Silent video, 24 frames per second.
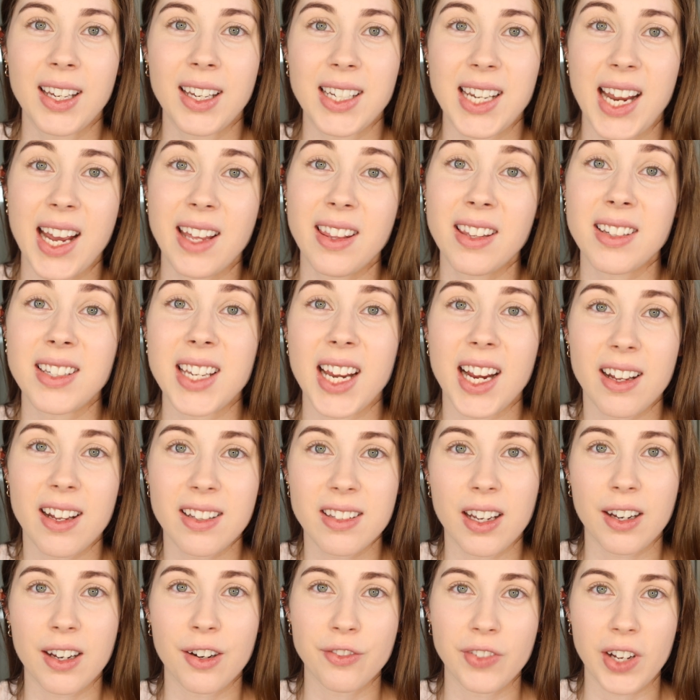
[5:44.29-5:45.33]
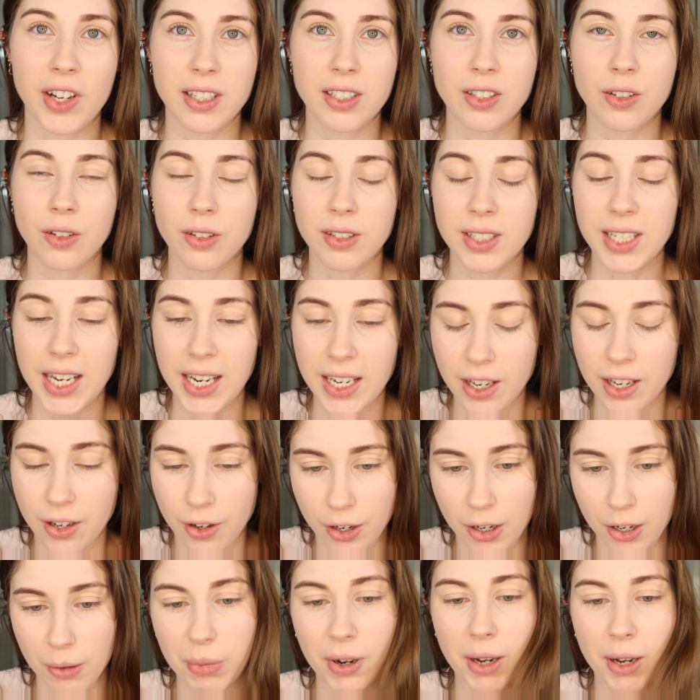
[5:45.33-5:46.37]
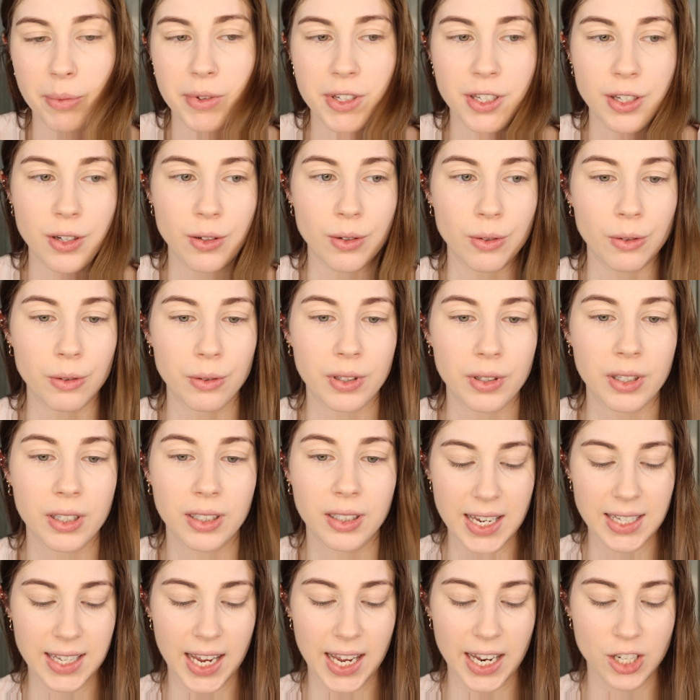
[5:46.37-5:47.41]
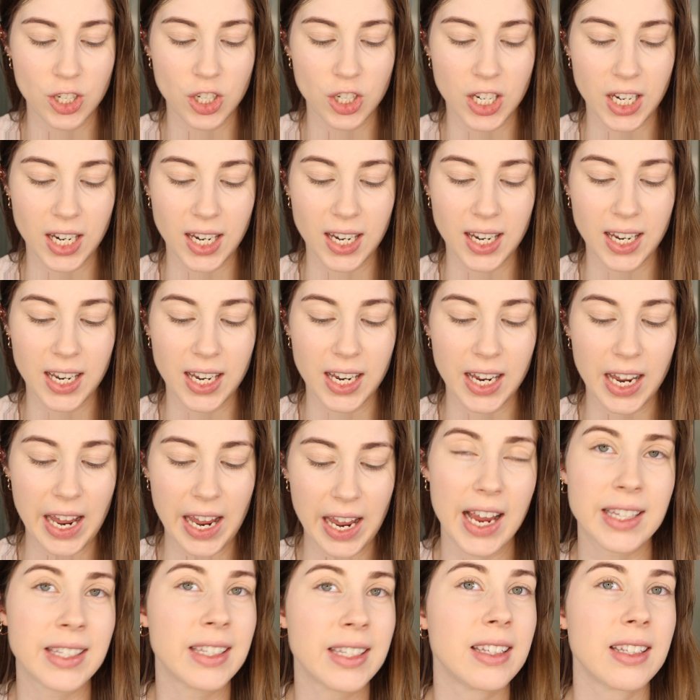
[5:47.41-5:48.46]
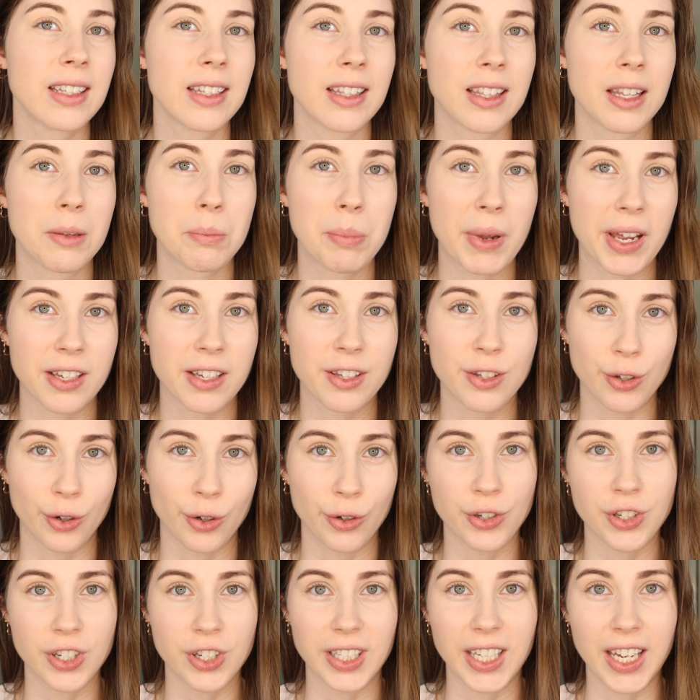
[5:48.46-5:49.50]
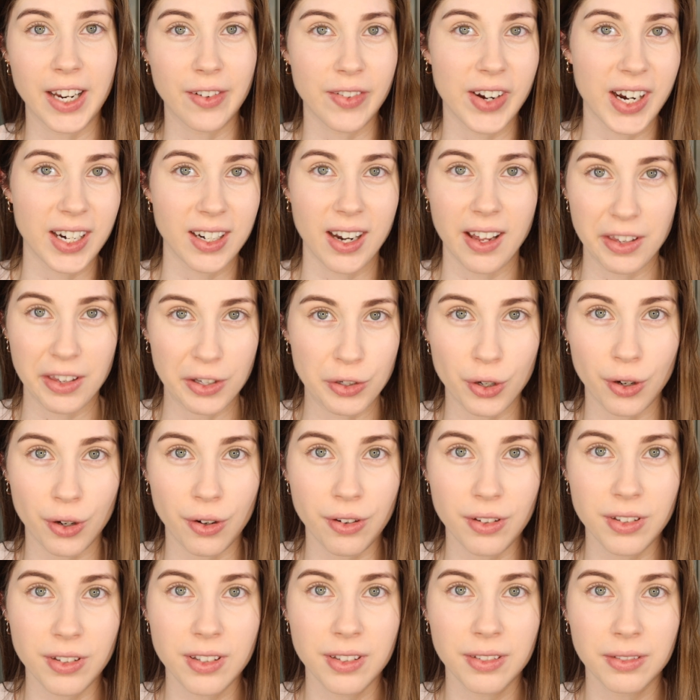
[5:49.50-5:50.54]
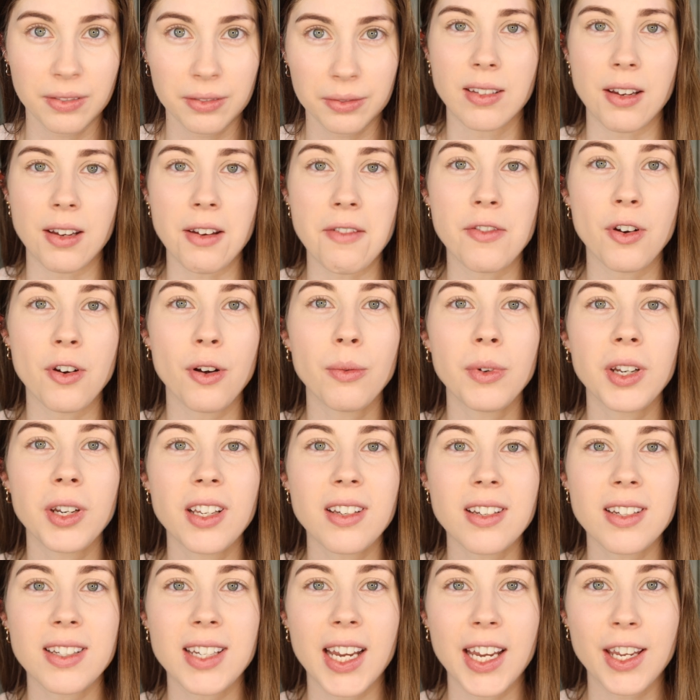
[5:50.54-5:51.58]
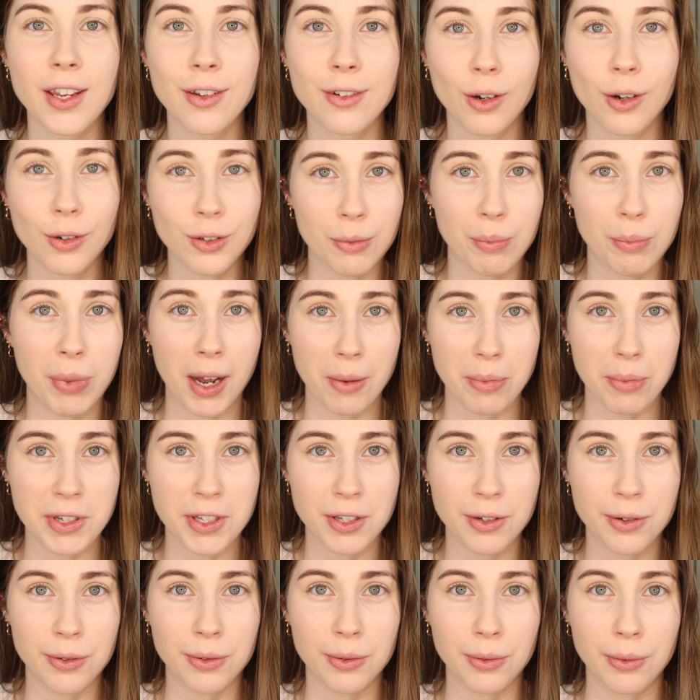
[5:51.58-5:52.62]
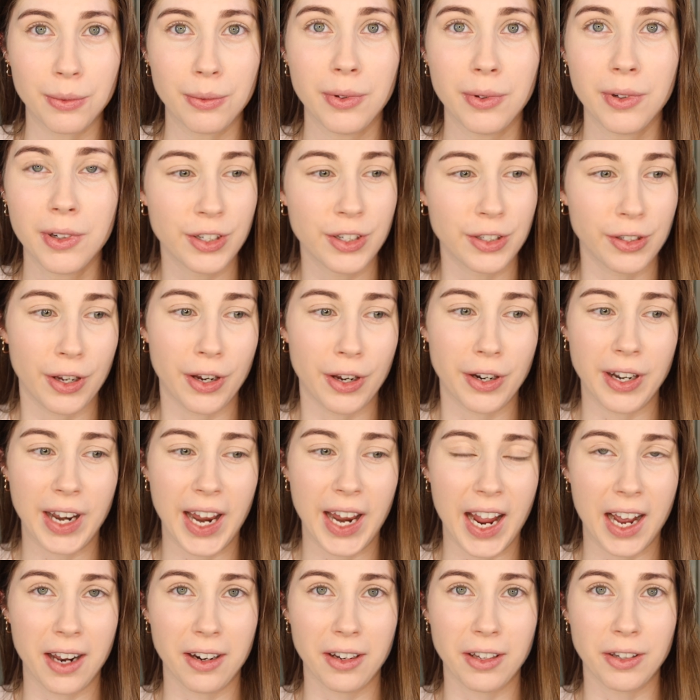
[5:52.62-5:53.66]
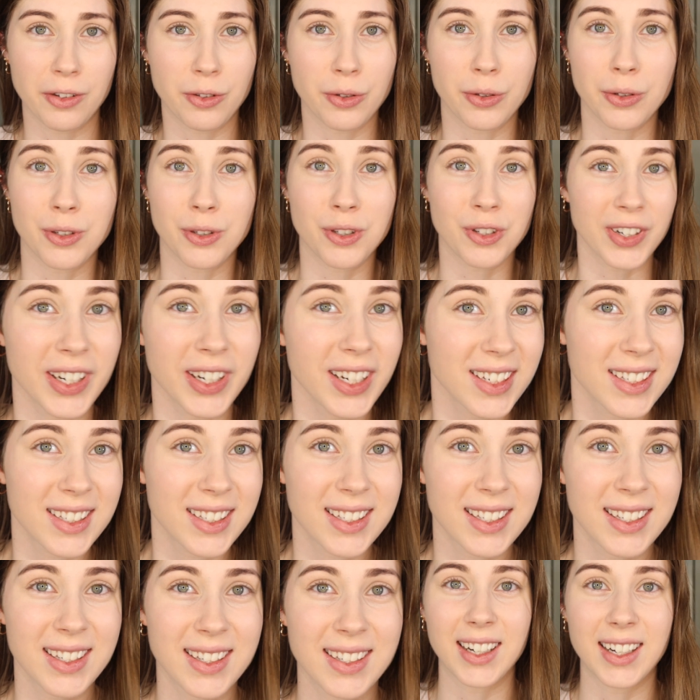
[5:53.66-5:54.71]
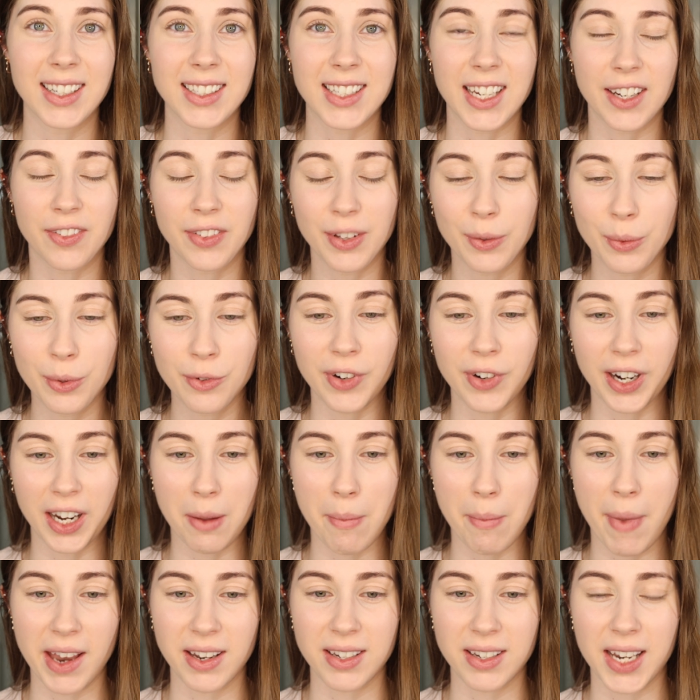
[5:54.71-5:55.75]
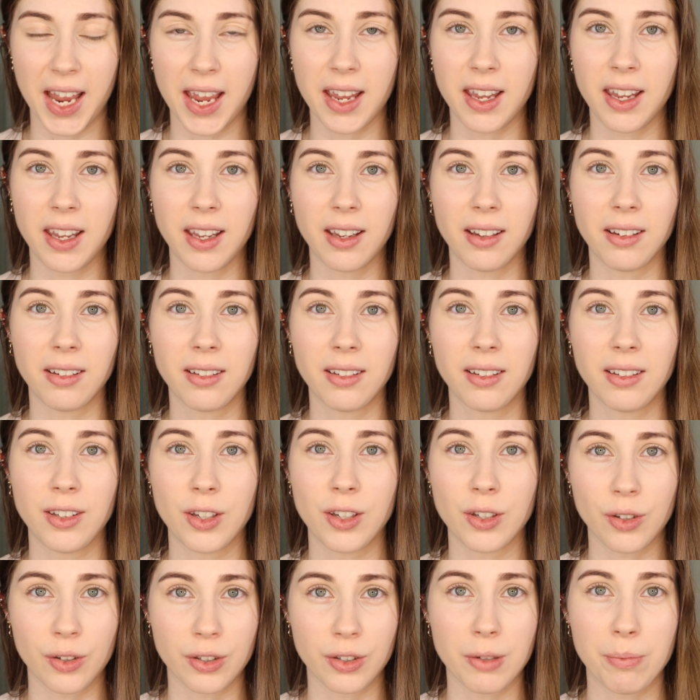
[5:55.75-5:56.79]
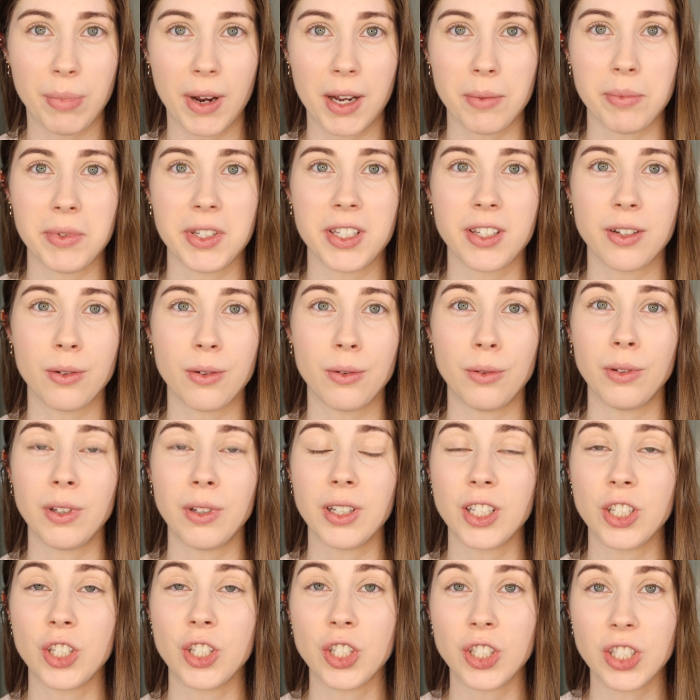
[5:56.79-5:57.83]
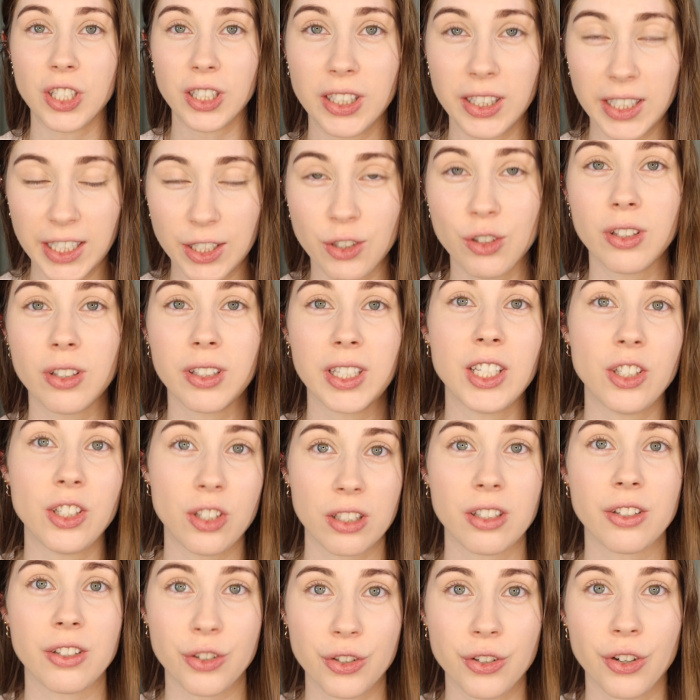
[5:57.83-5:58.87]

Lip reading: Now the downside of us not taking her to puppy school is that she isn't the best socially around other dogs. So if you're not wanting to take your dog to puppy school to learn how to do tricks, I definitely would recommend taking your dog to puppy school literally just to